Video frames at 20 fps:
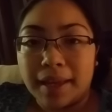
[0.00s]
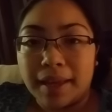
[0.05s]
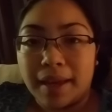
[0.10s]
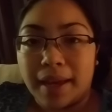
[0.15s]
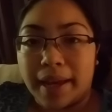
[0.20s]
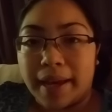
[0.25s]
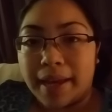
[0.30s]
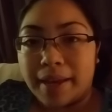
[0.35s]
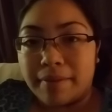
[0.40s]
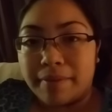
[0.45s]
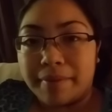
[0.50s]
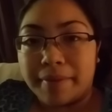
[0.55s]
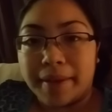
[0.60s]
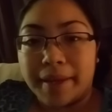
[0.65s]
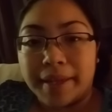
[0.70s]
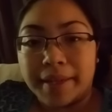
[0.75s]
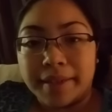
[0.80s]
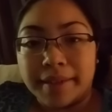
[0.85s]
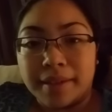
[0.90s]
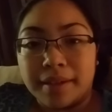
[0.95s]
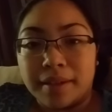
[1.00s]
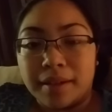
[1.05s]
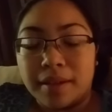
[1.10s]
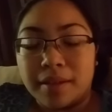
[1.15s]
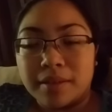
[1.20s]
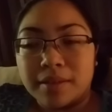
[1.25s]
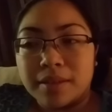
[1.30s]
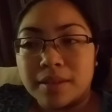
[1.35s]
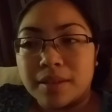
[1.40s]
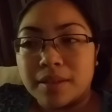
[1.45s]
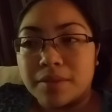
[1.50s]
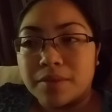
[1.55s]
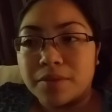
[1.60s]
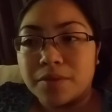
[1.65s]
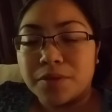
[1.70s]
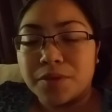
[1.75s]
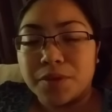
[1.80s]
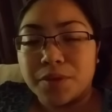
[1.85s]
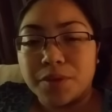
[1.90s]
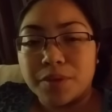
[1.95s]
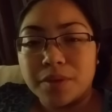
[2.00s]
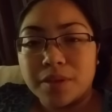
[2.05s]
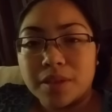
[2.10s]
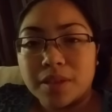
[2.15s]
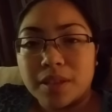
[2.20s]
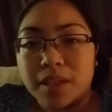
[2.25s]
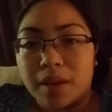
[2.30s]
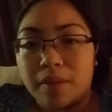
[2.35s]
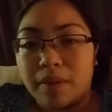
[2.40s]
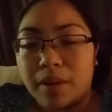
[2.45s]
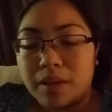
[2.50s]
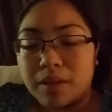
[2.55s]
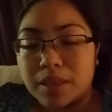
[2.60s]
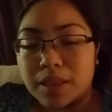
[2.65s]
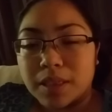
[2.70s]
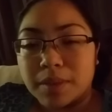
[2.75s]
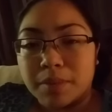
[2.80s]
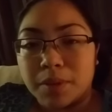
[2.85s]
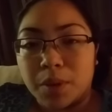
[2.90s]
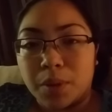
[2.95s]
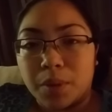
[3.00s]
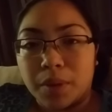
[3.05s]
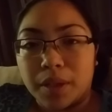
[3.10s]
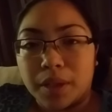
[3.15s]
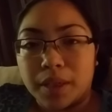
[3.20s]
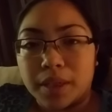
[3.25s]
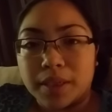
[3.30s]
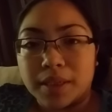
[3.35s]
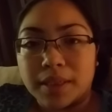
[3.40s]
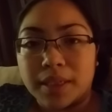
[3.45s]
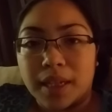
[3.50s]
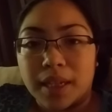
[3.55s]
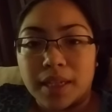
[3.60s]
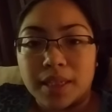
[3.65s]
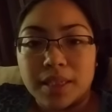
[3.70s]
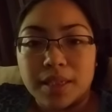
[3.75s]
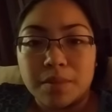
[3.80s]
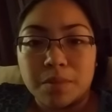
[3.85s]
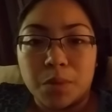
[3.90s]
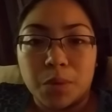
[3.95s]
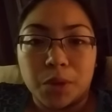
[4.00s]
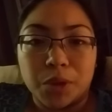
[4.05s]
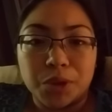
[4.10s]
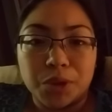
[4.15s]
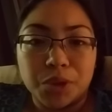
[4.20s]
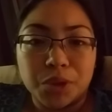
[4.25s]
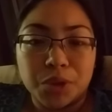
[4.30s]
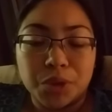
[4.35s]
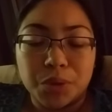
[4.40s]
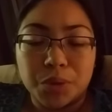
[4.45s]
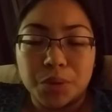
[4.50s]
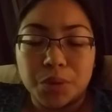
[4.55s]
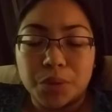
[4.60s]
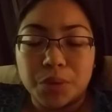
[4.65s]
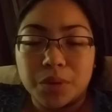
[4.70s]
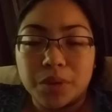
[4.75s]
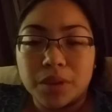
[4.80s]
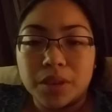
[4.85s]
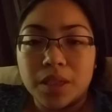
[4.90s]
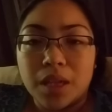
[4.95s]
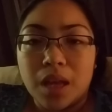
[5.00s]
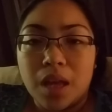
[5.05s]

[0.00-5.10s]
I've eaten some fruits, I've eaten some yogurts, had some orange juice.